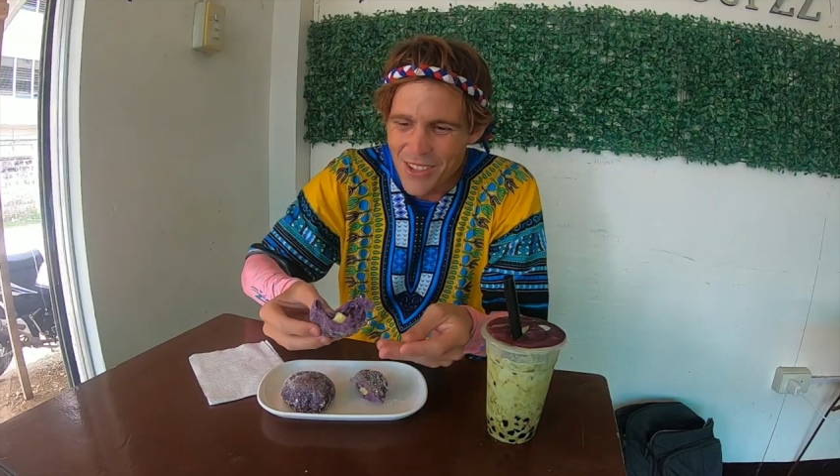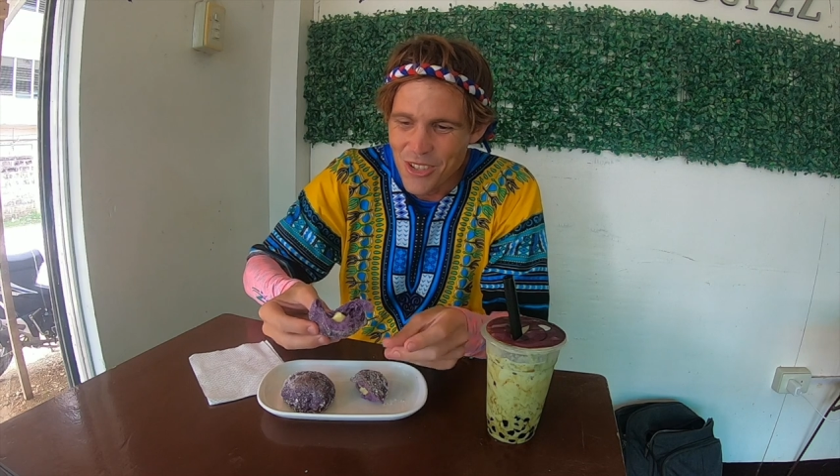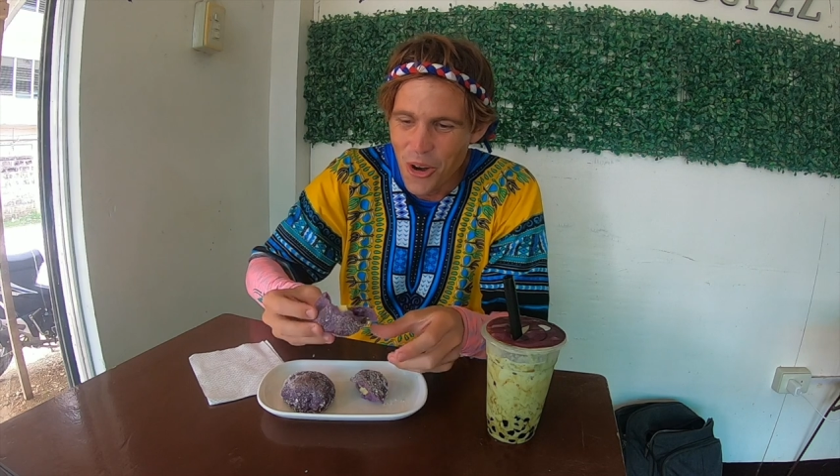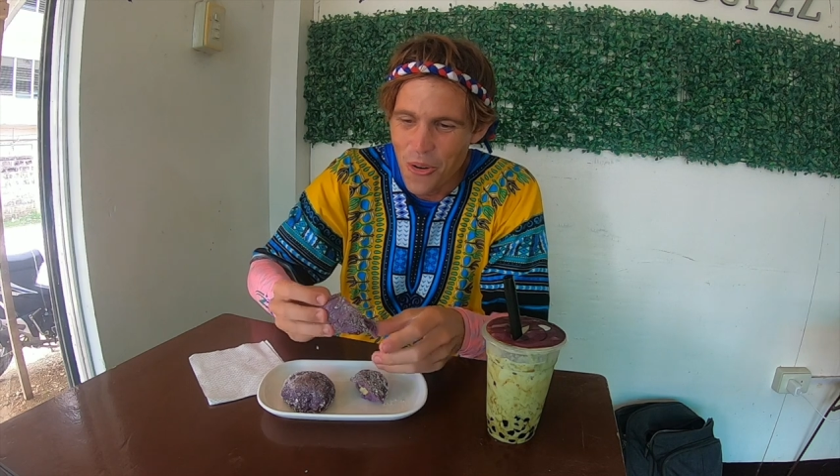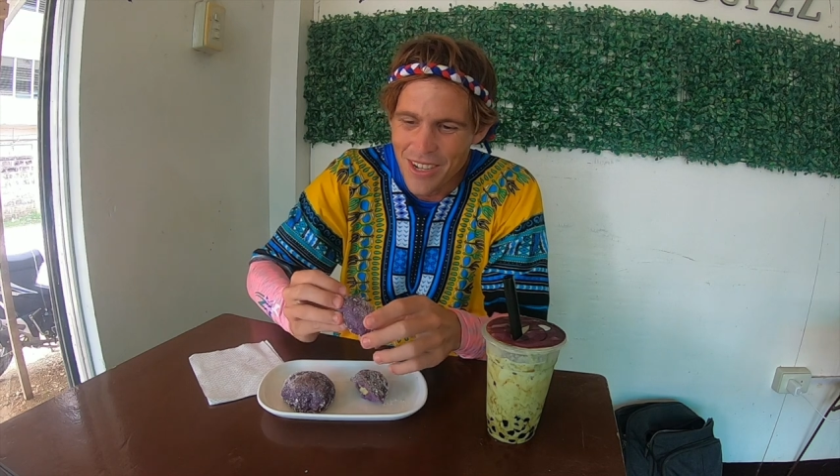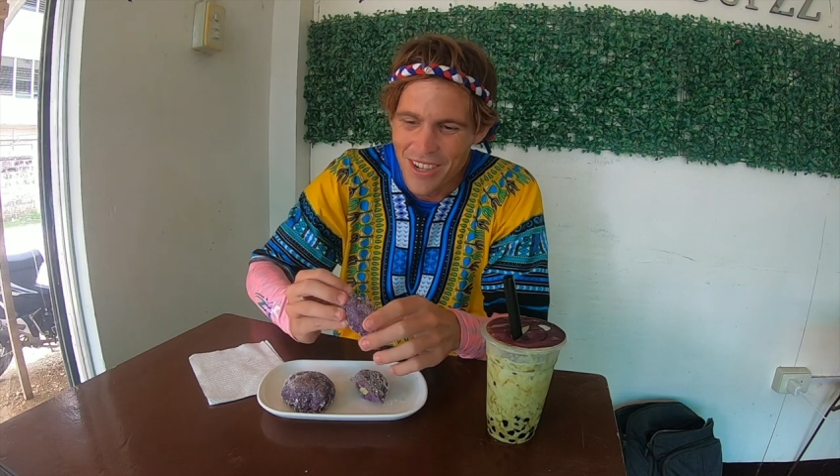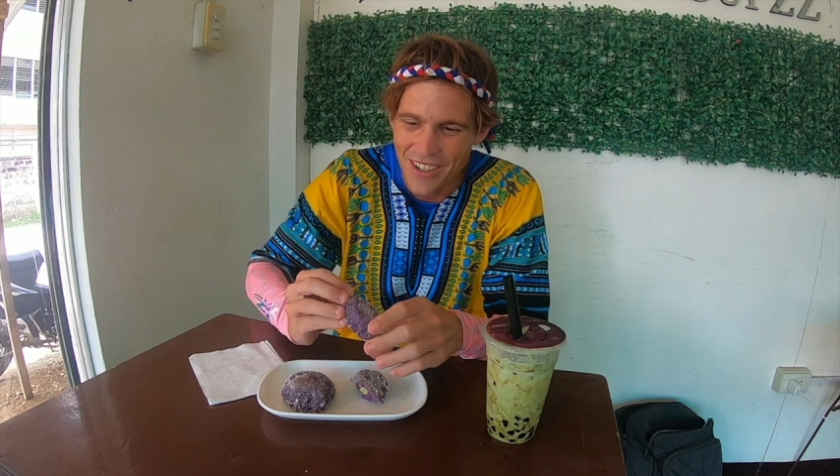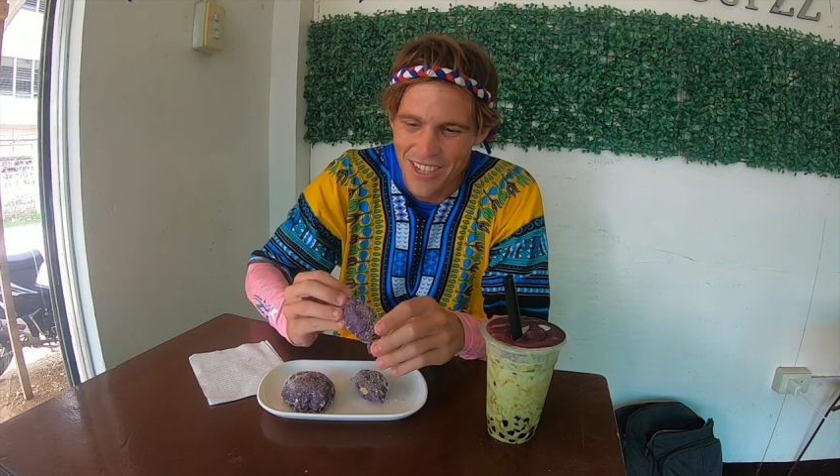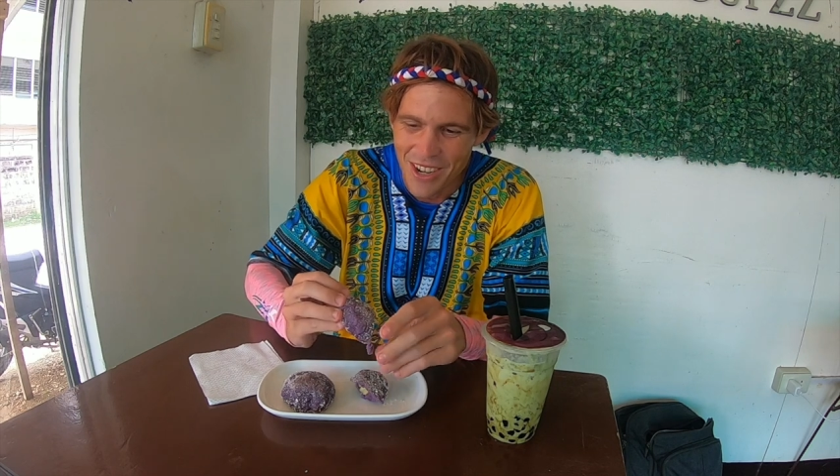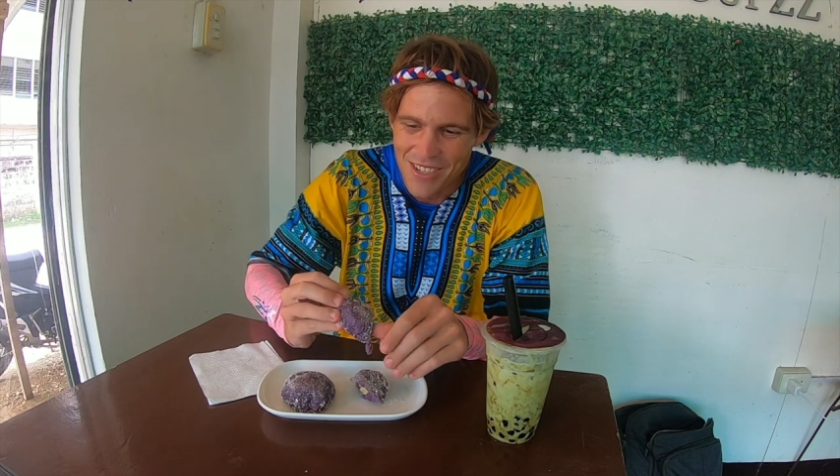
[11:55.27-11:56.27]
there's coconut
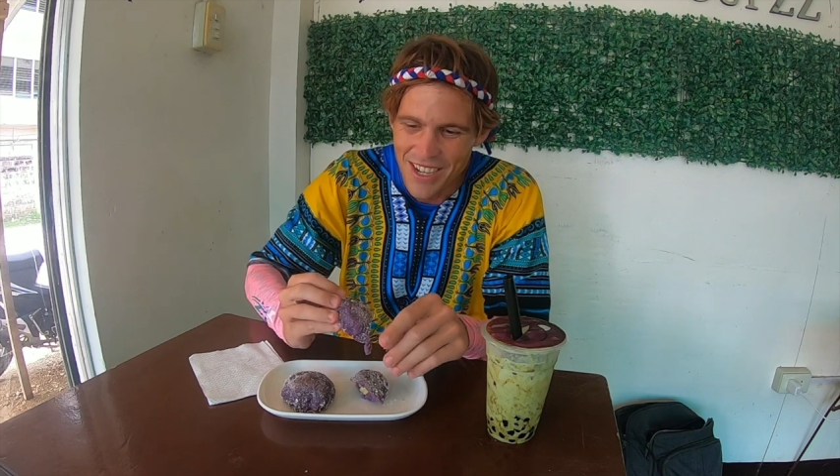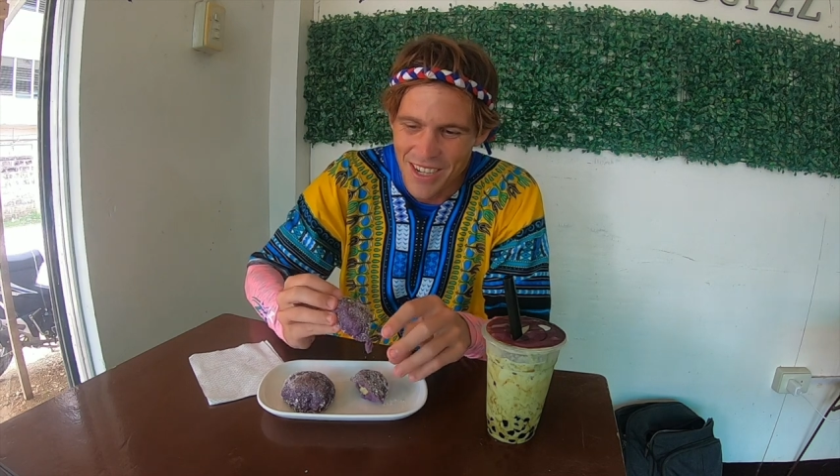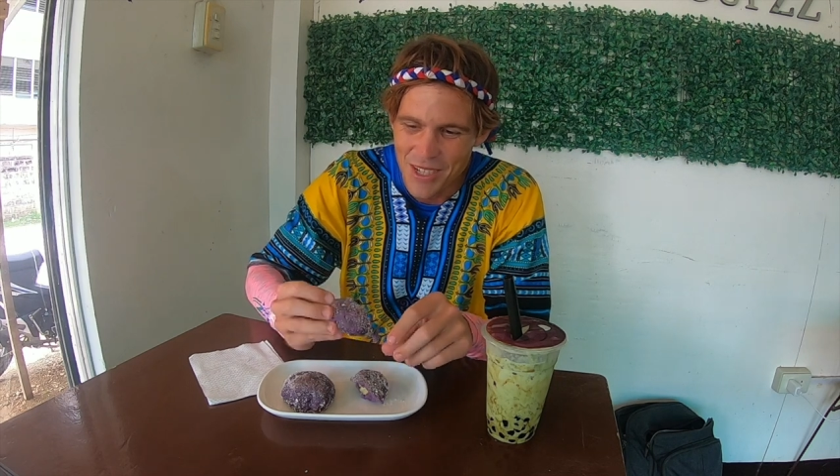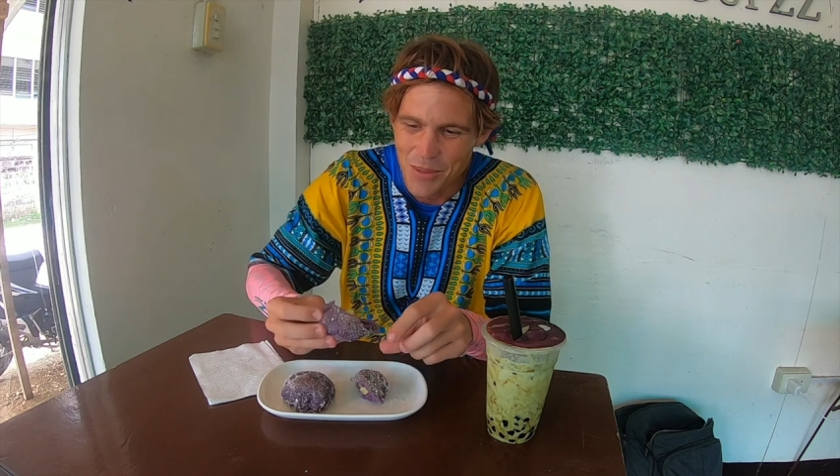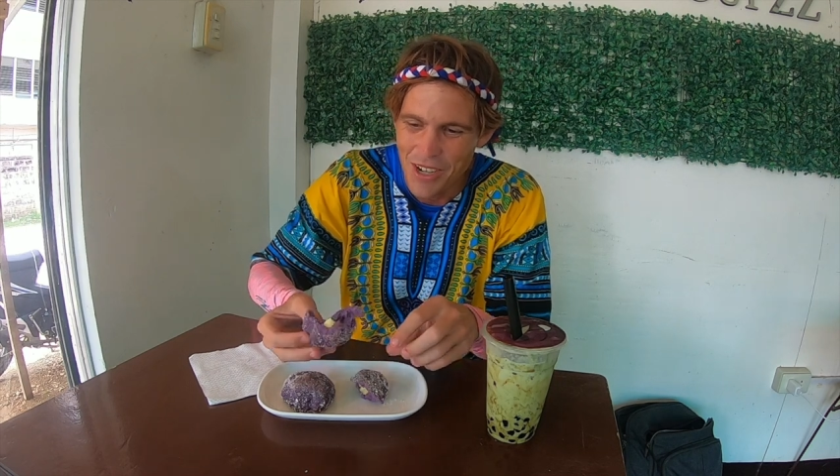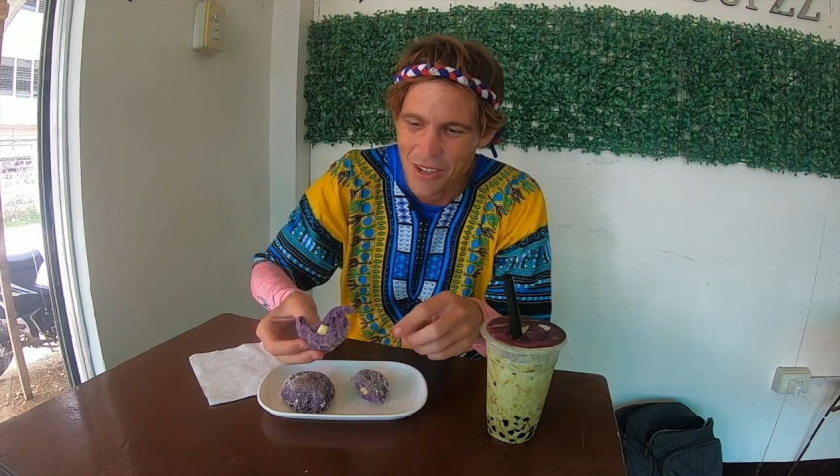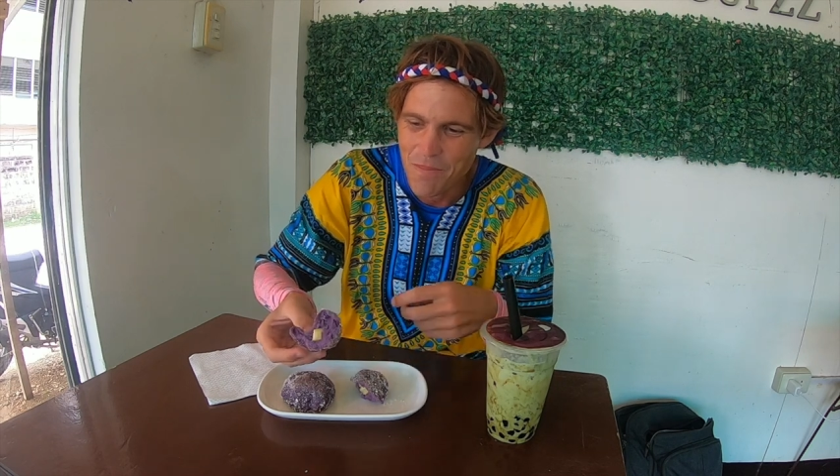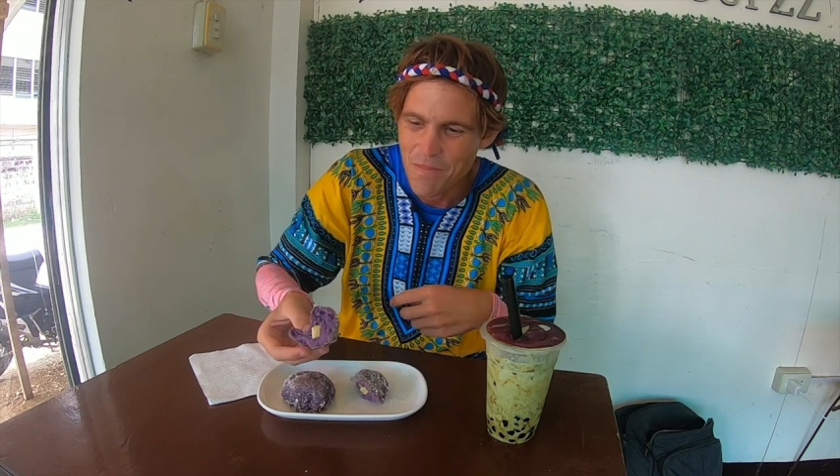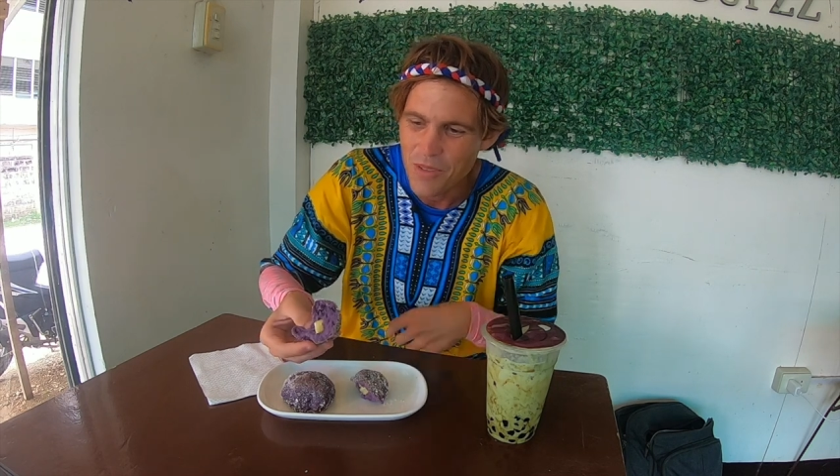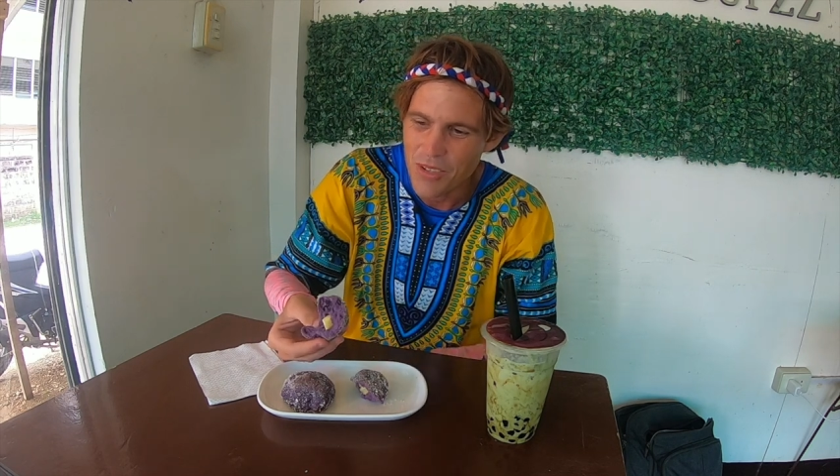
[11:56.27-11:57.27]
on the outside as well,
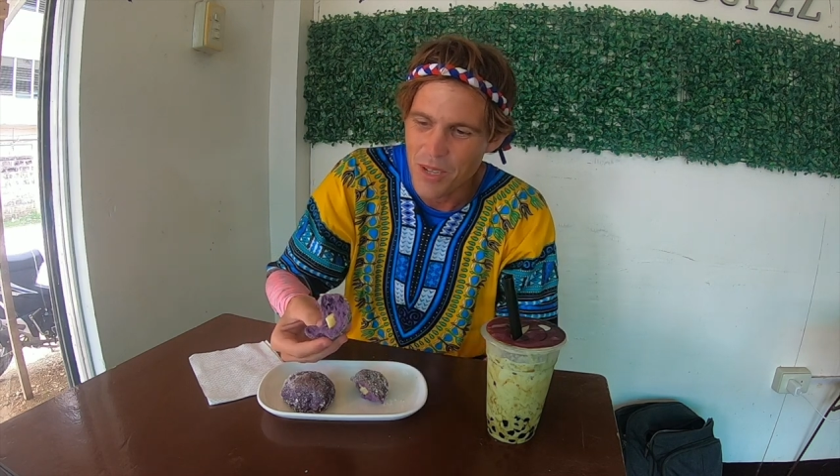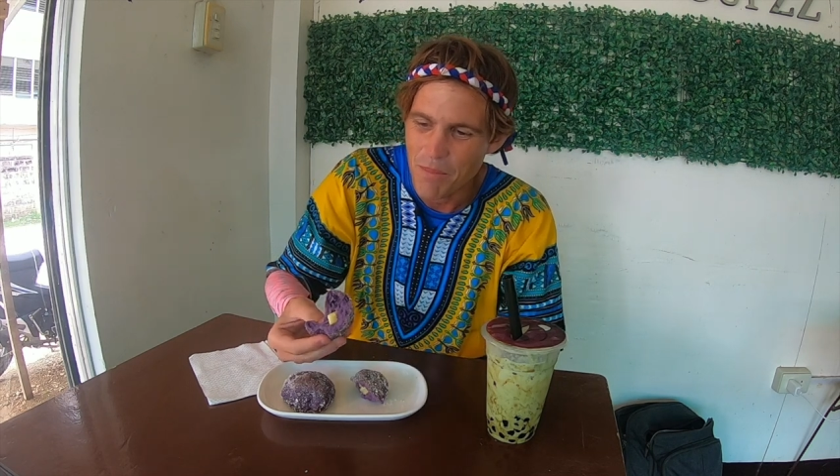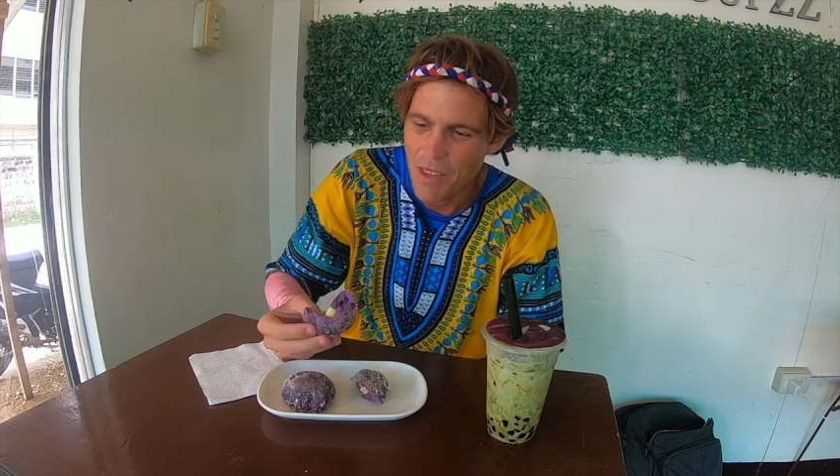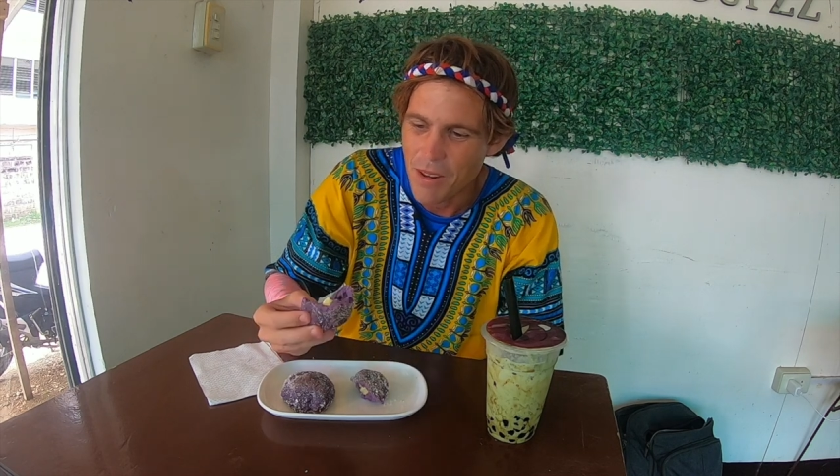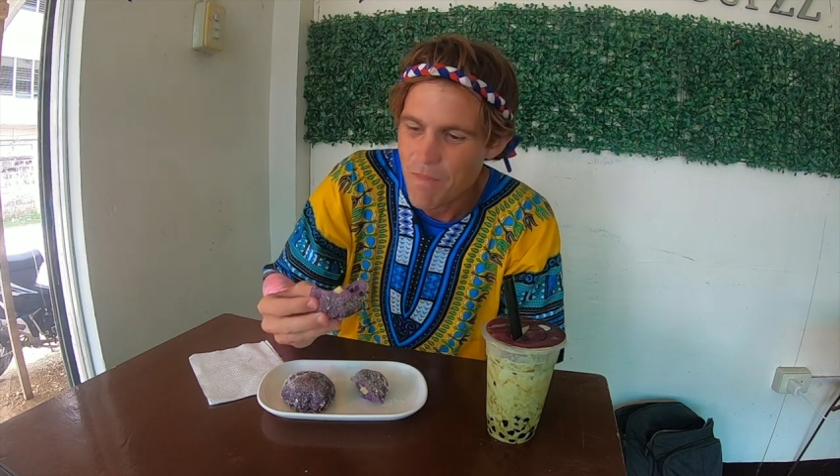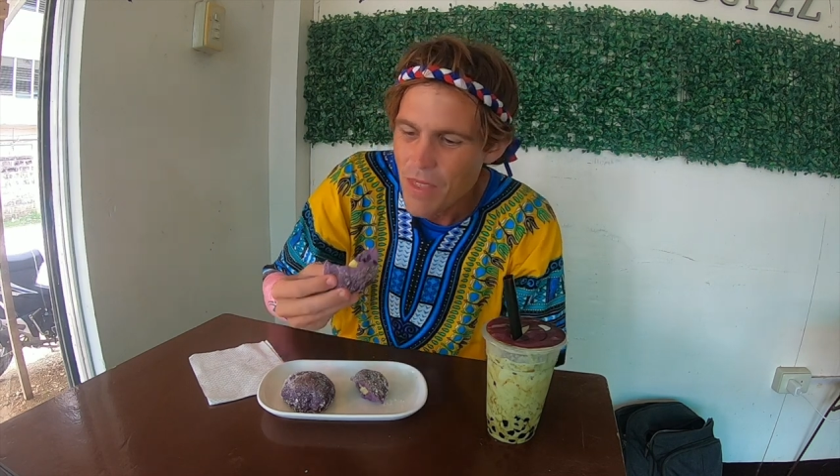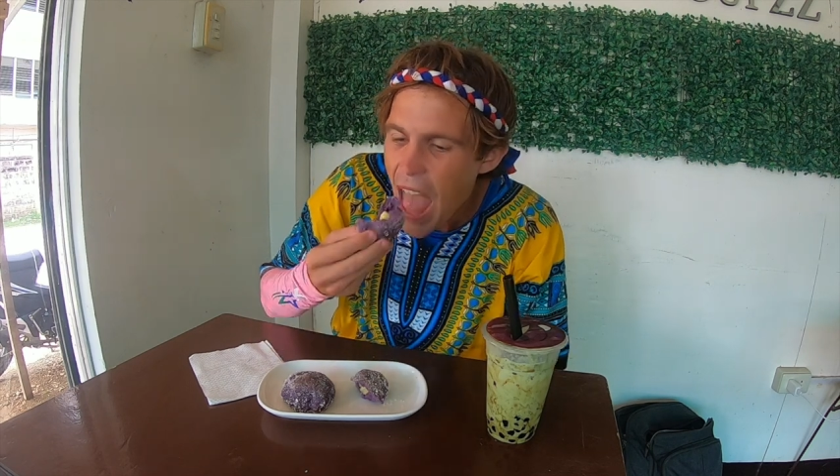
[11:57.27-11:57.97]
or something.